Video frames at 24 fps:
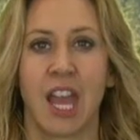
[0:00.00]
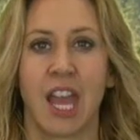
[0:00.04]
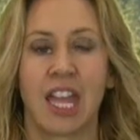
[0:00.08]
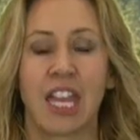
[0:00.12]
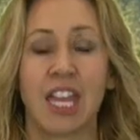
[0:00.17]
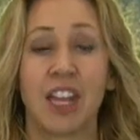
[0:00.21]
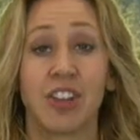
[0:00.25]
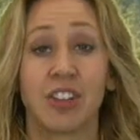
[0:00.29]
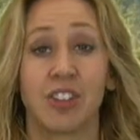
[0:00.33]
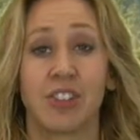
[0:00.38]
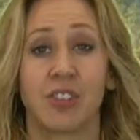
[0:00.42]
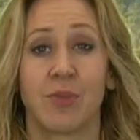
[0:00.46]

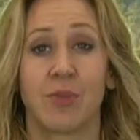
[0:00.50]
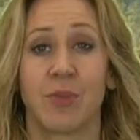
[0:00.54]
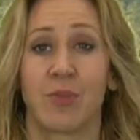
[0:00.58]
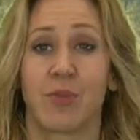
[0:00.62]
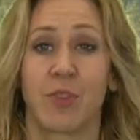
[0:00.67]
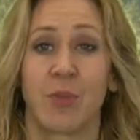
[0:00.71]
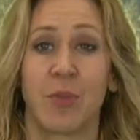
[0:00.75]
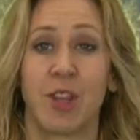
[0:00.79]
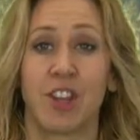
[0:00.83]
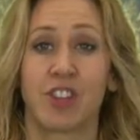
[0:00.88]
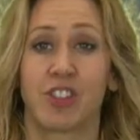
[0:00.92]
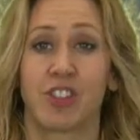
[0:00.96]
Here's some
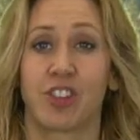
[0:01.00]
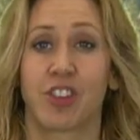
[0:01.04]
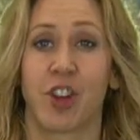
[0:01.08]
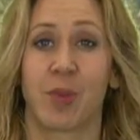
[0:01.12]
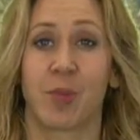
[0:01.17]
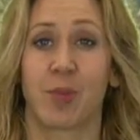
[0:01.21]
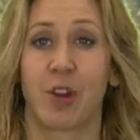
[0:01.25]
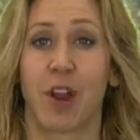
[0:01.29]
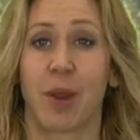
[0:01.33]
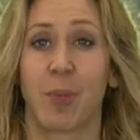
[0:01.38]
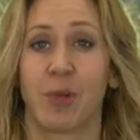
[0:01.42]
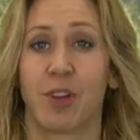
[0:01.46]
information on
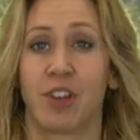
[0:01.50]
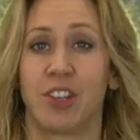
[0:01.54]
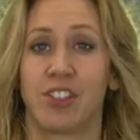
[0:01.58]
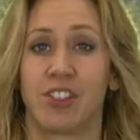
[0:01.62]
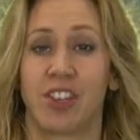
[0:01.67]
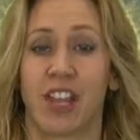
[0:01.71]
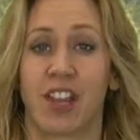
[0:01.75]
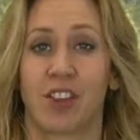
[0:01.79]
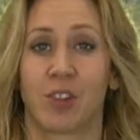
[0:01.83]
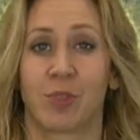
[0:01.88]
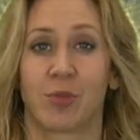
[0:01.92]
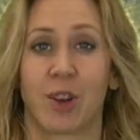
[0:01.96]
property
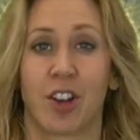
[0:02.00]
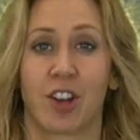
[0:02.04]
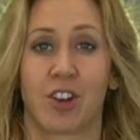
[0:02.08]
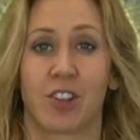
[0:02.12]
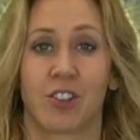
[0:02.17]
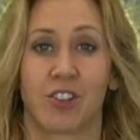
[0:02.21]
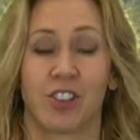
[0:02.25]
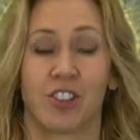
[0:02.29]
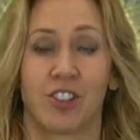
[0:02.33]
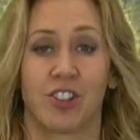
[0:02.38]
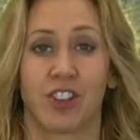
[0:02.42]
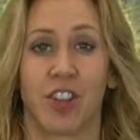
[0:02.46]
title
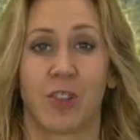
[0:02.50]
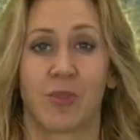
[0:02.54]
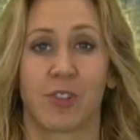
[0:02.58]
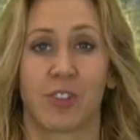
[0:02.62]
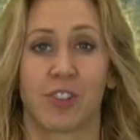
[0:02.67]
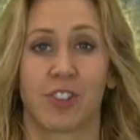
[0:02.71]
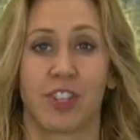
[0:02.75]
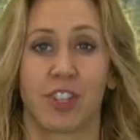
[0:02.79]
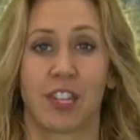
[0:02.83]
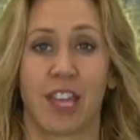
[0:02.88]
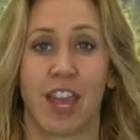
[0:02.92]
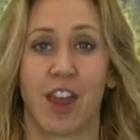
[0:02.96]
records in
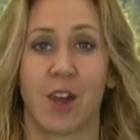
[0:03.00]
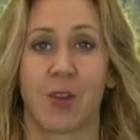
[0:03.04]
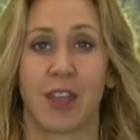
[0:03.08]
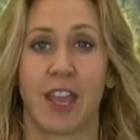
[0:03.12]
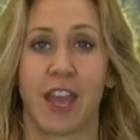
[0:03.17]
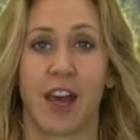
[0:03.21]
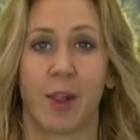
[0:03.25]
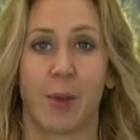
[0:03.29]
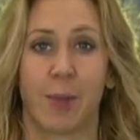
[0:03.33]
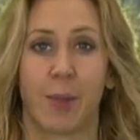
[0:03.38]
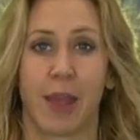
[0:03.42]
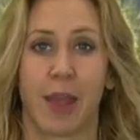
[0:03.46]
Jefferson County,
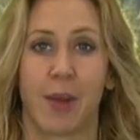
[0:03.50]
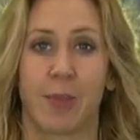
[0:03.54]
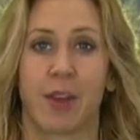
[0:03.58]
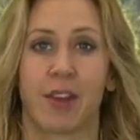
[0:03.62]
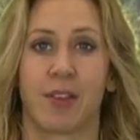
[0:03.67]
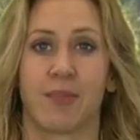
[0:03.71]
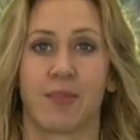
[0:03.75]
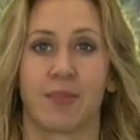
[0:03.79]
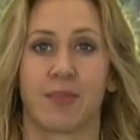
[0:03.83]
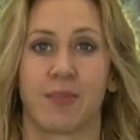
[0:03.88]
Alabama.